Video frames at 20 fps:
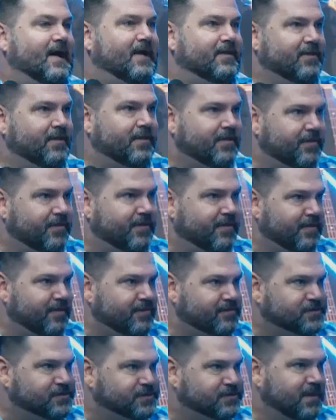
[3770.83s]

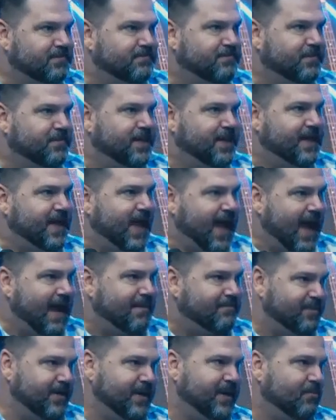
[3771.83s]
There's something
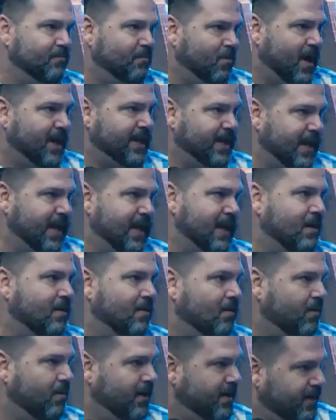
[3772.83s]
happening right now
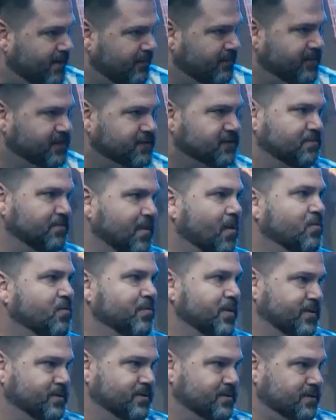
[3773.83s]
in this
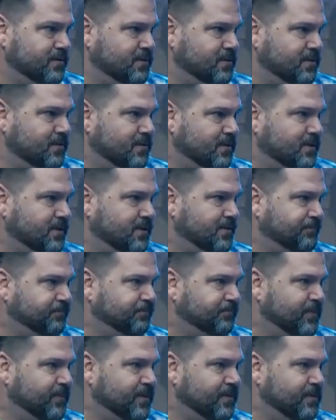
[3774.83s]
moment.
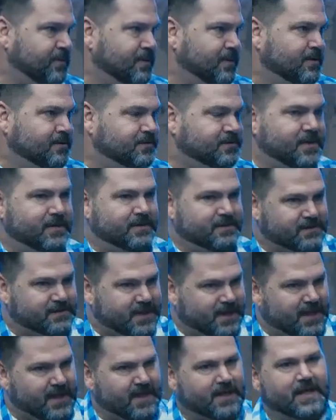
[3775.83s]
See,
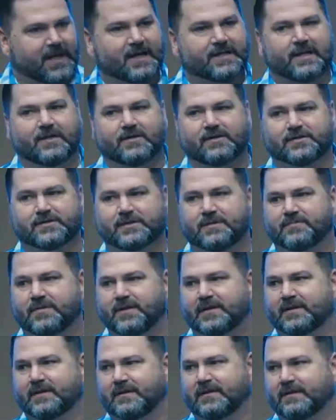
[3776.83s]
can, I, can I tell you
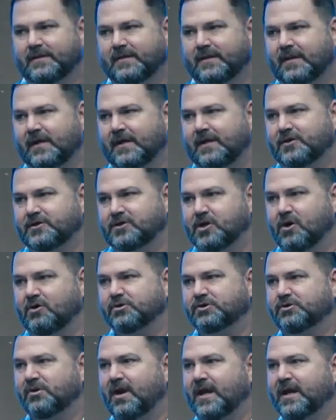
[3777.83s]
something?
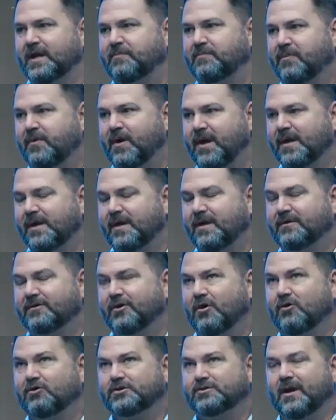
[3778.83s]
Don't try, to pre,
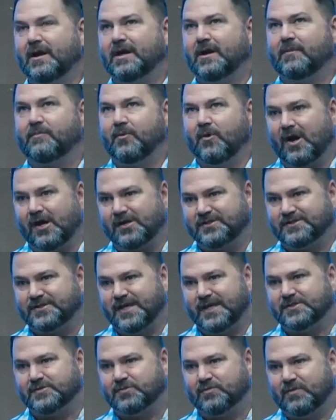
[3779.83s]
don't try to process